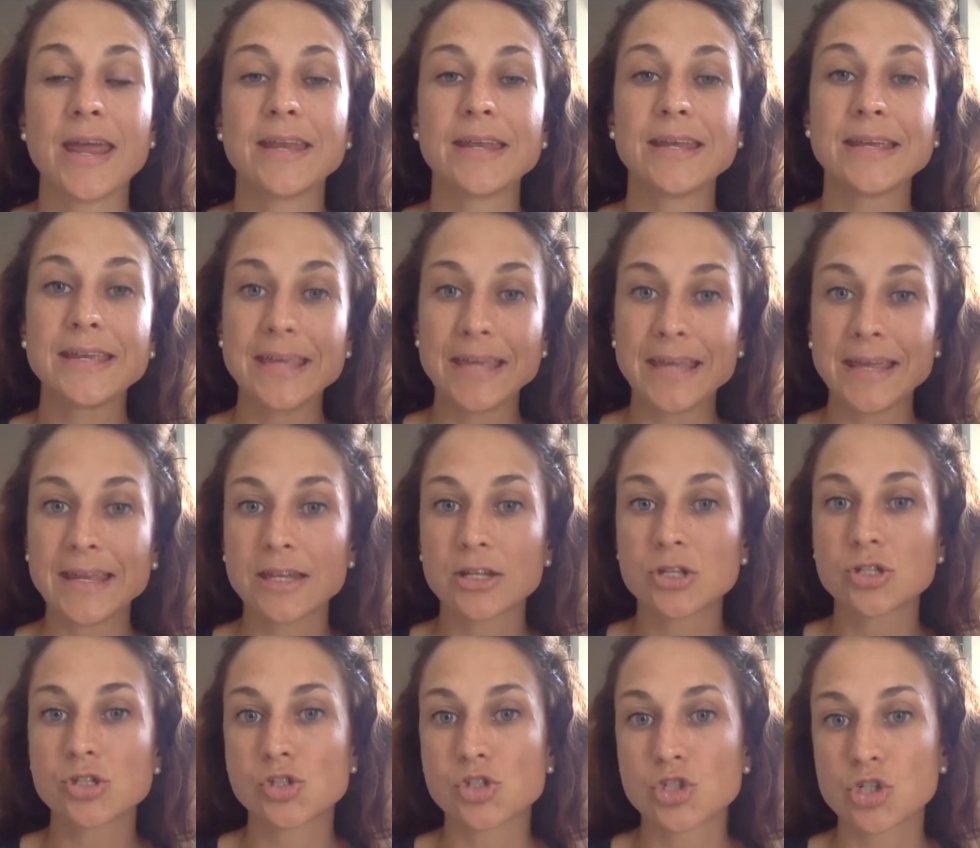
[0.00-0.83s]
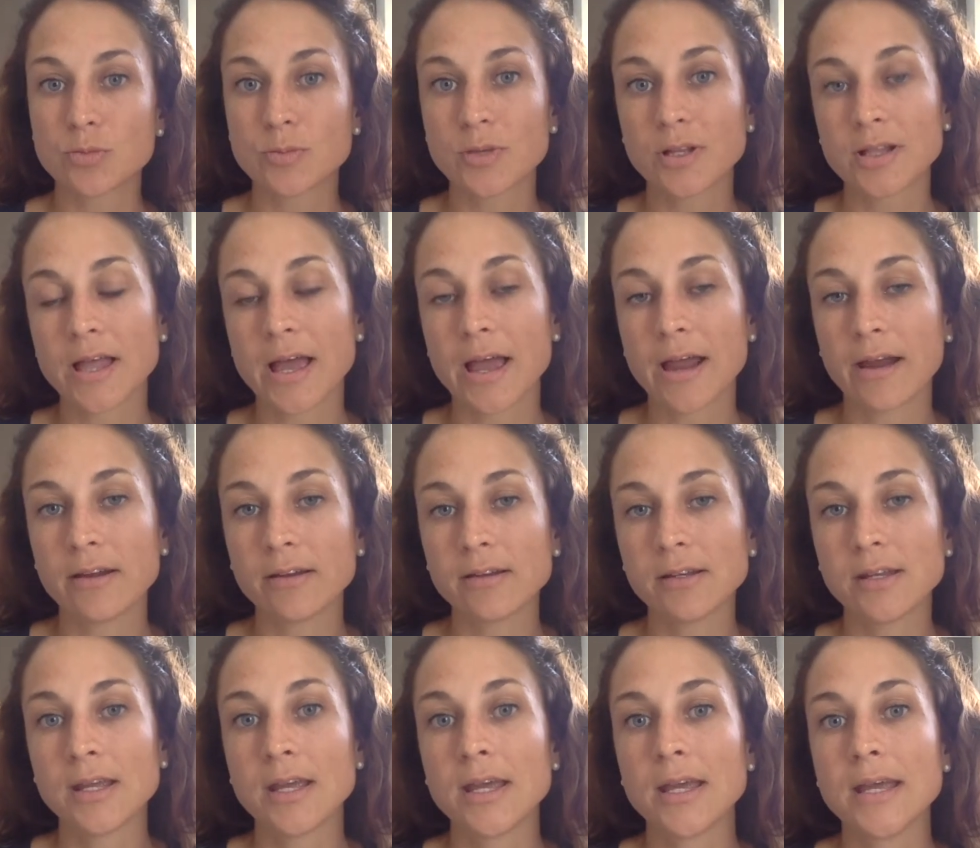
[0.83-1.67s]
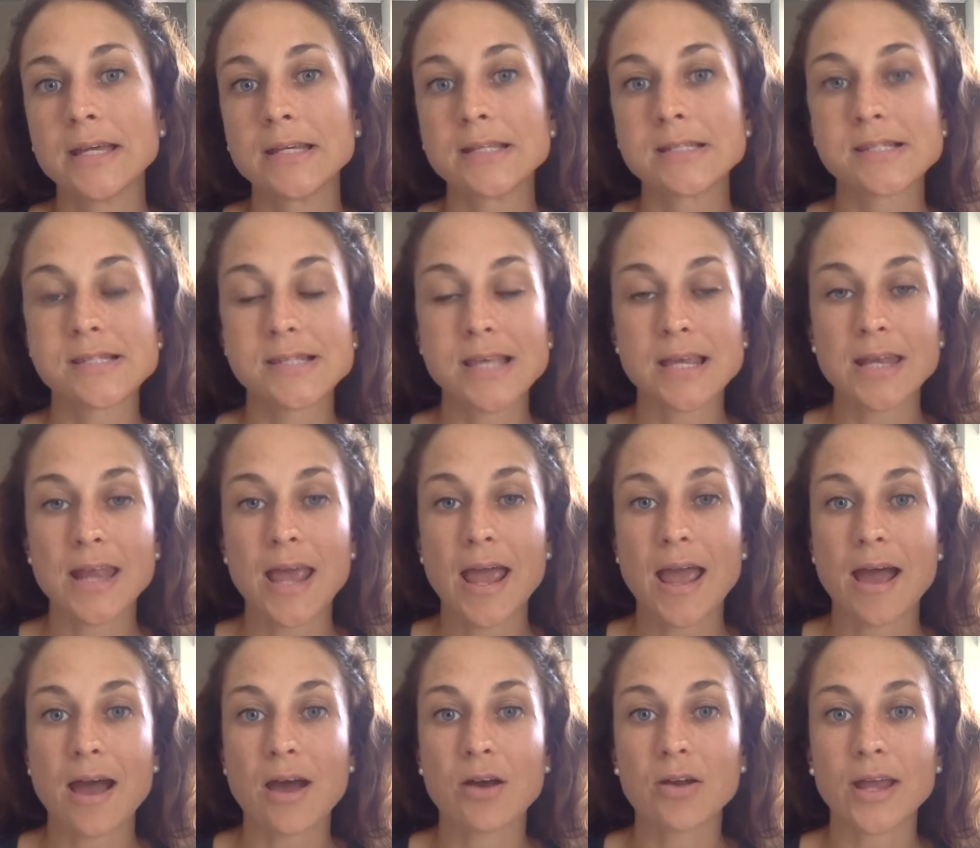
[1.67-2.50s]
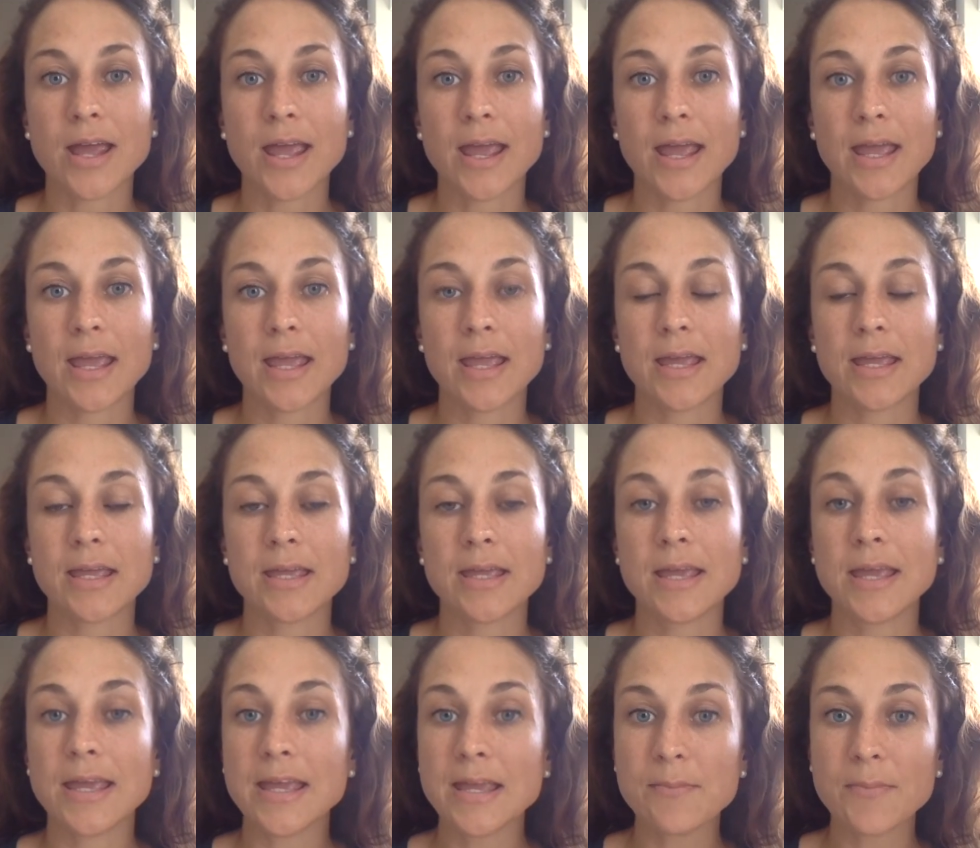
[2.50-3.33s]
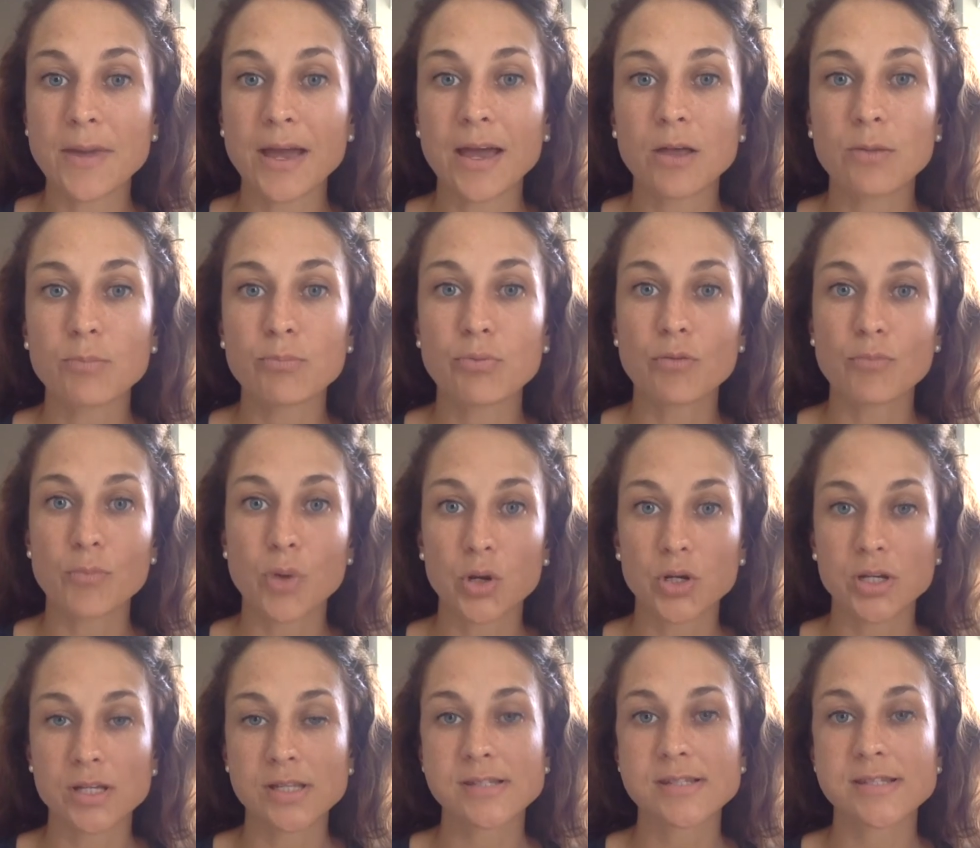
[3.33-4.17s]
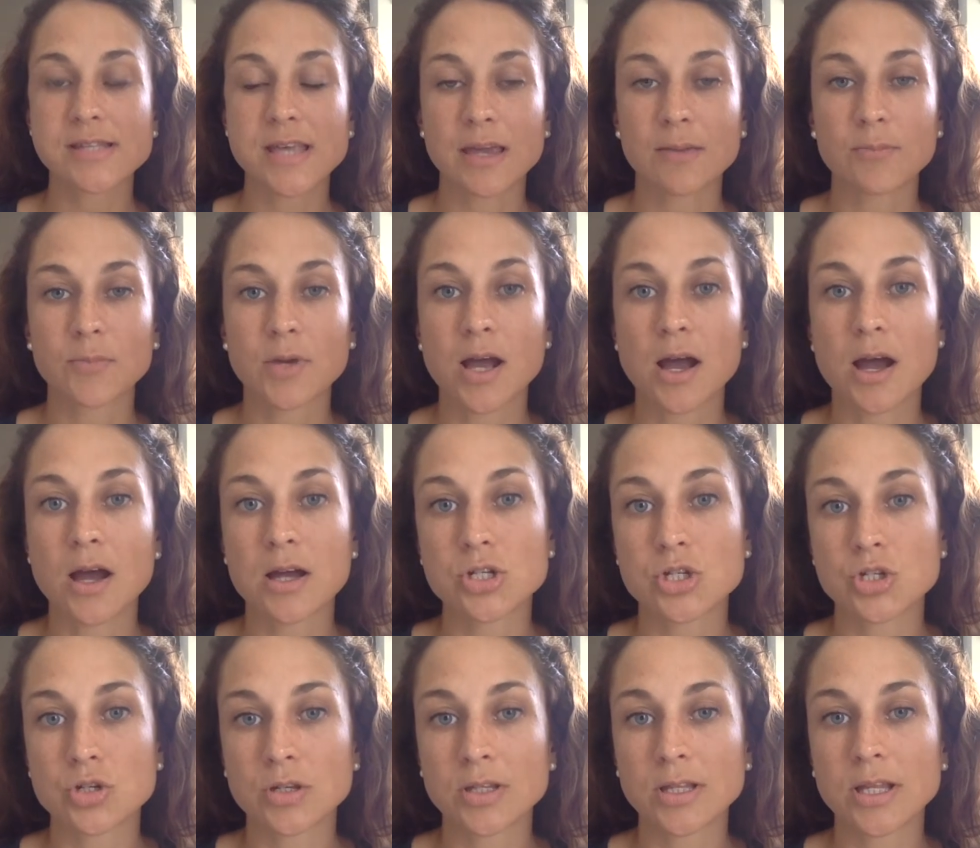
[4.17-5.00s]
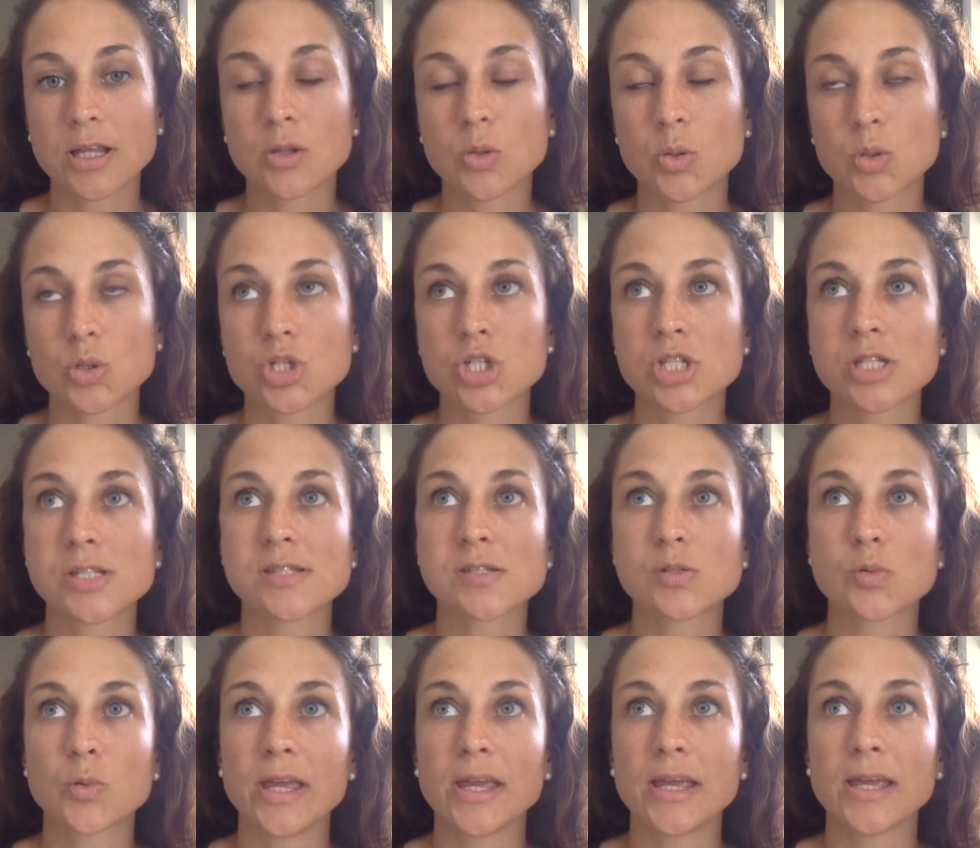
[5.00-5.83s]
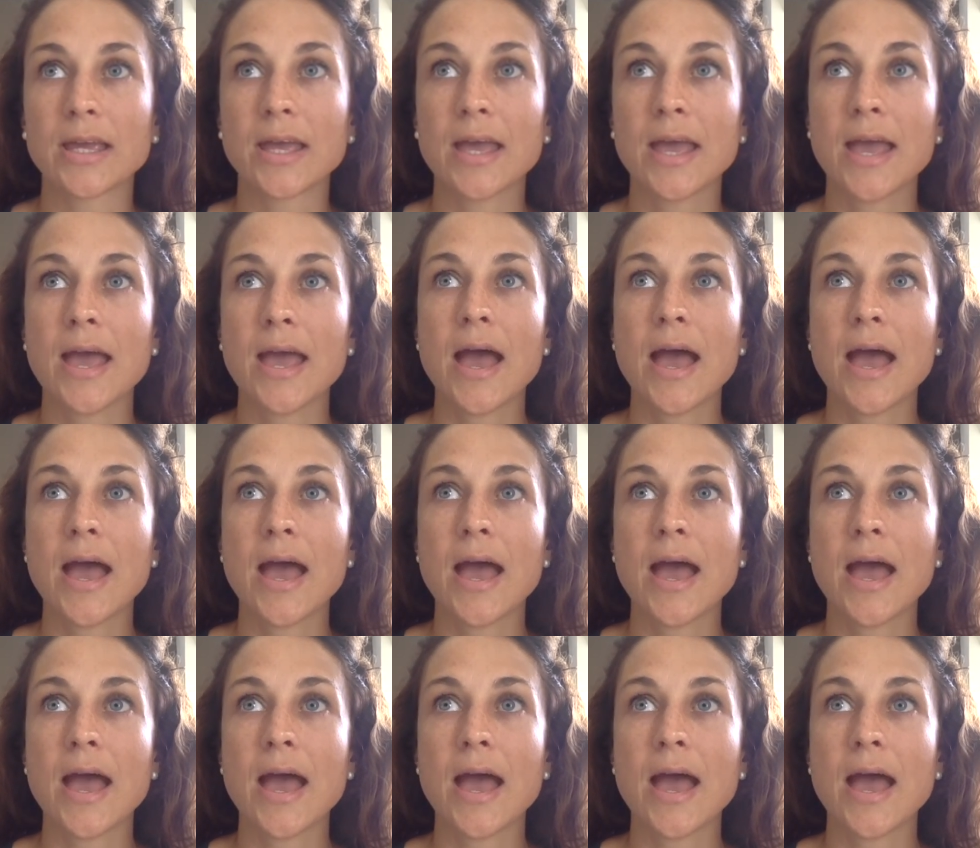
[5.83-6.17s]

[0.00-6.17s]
And again, Stu McLaren sent out a email promoting Samcart during their launch this week,